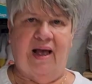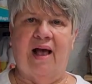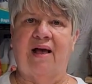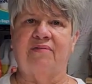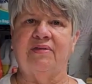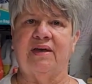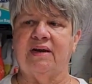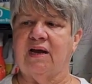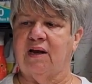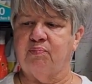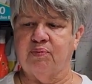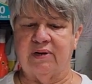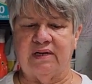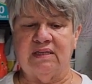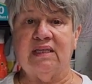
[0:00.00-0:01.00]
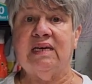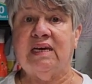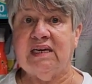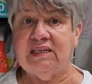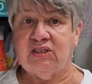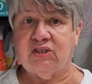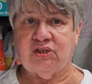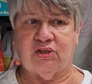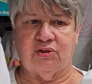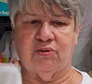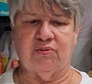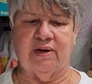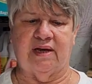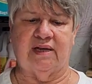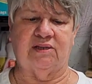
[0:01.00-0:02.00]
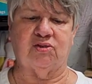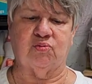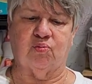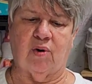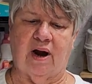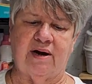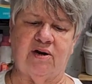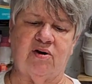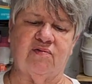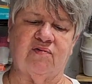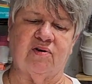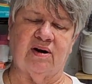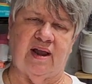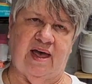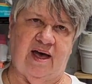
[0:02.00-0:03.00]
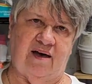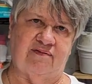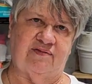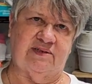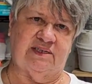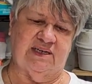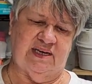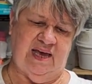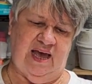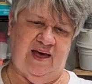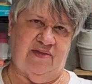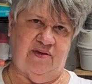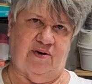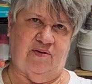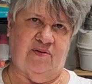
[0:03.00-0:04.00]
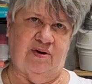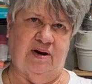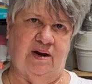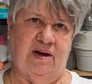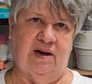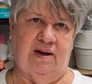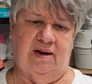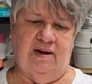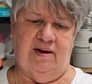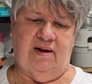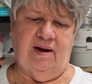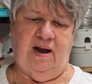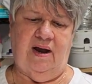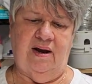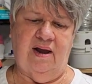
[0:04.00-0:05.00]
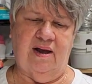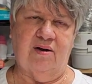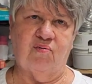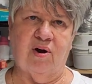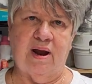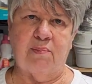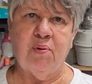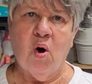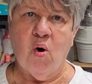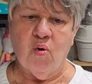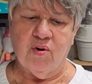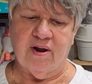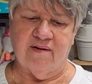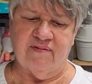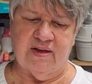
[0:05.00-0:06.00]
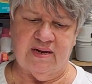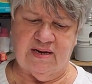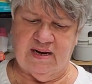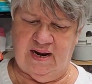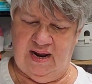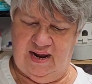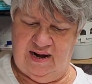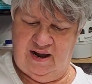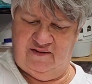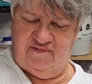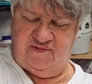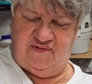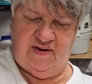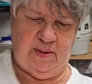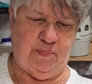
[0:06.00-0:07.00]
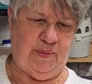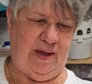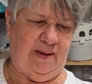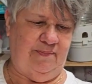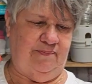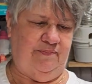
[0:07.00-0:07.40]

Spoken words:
and then I bring these 2 ends right over left together. And I grab hold of it and I flip it.